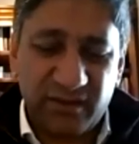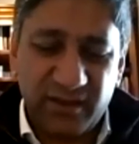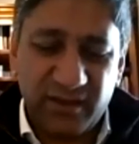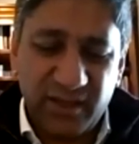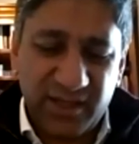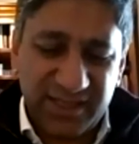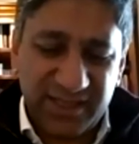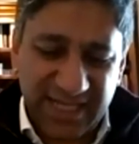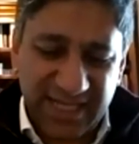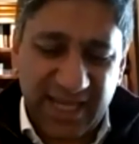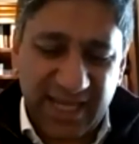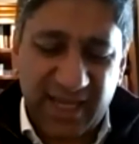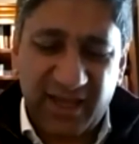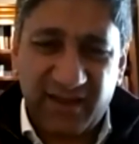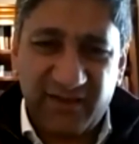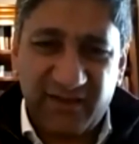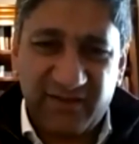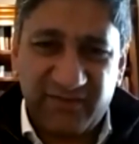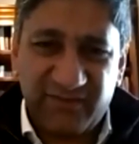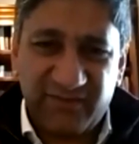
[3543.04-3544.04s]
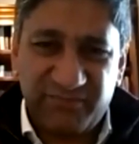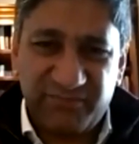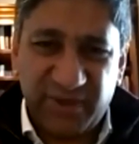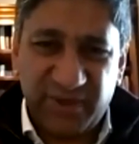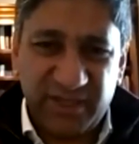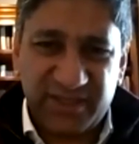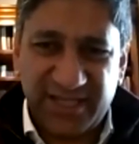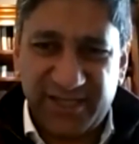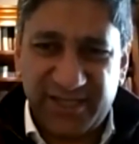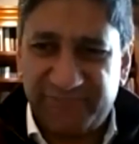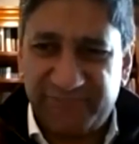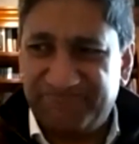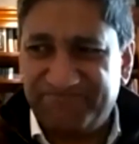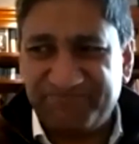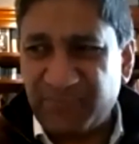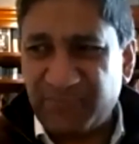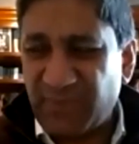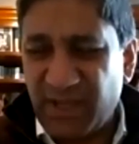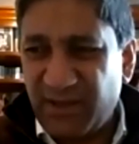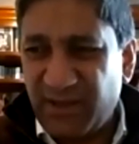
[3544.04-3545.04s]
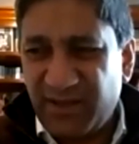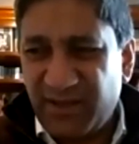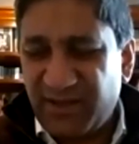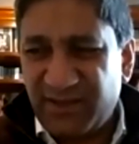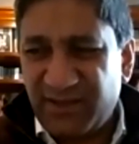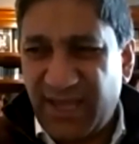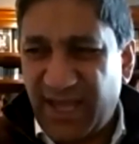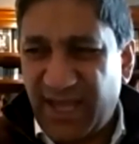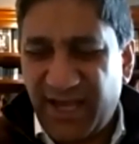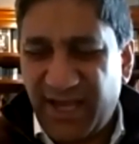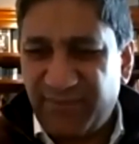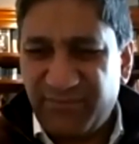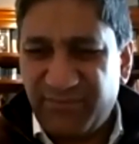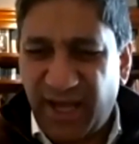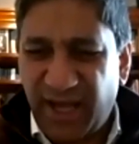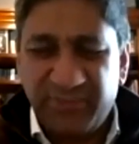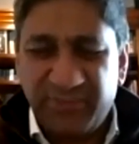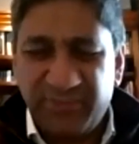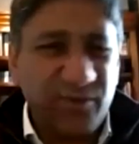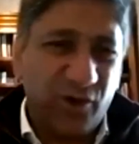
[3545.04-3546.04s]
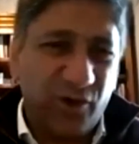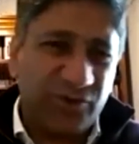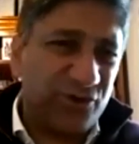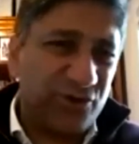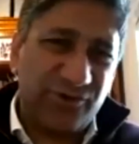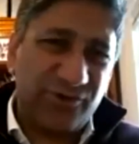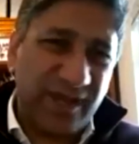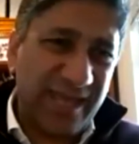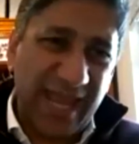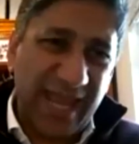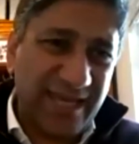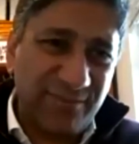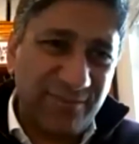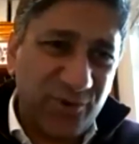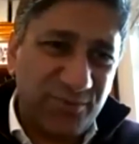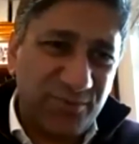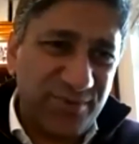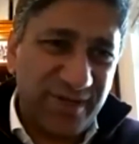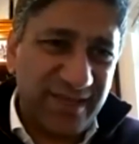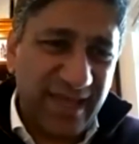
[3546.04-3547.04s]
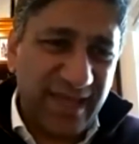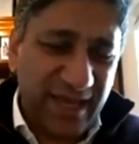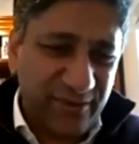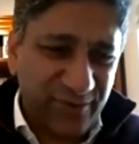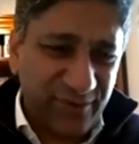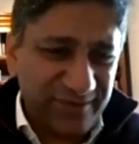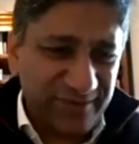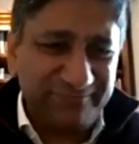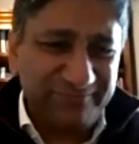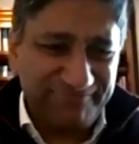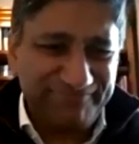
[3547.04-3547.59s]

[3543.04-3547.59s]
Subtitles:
to have, but I'm not on the right anymore, put it that way.